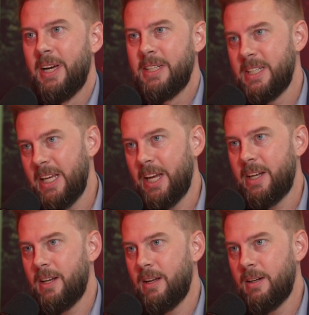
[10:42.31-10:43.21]
to take
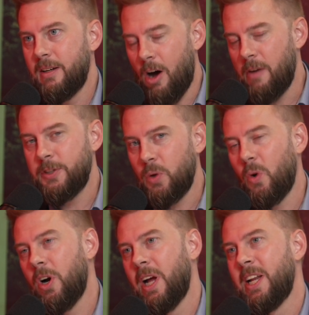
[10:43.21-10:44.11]
it
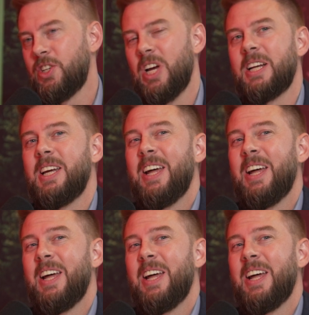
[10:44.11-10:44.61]
offshore and inject.